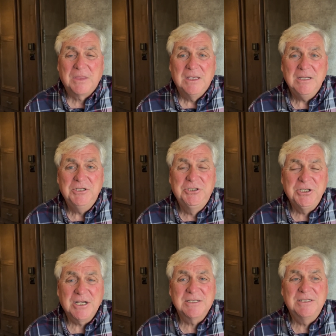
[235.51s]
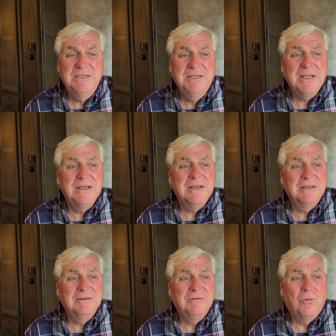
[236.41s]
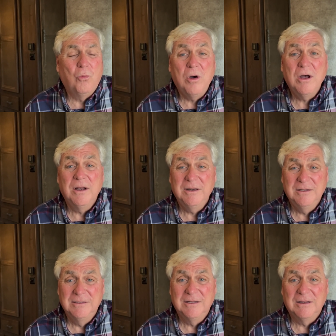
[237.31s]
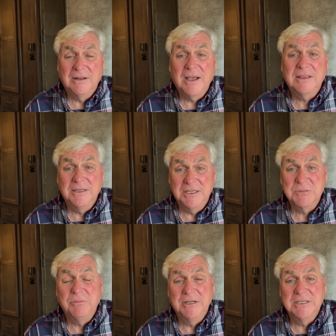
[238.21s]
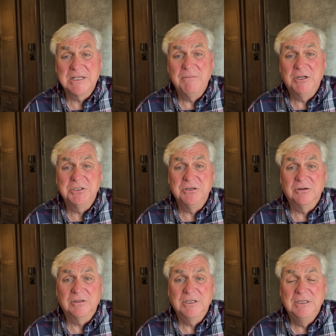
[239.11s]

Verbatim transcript: he just didn't, one, like the discipline, as I mentioned earlier.